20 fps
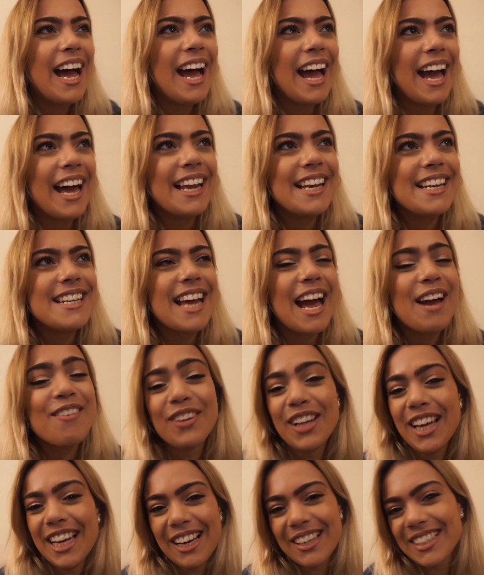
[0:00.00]
And I've
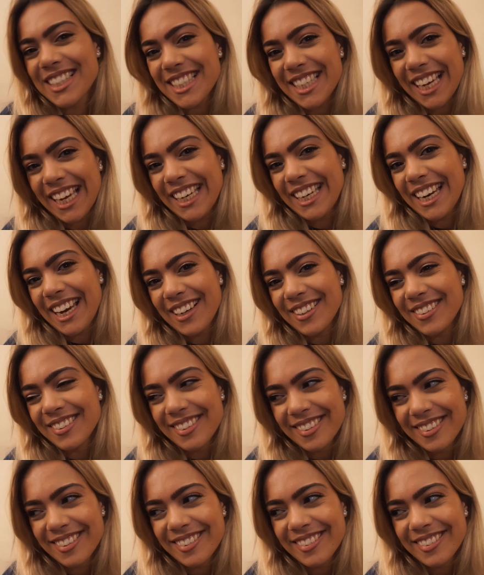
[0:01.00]
learned how to say it now.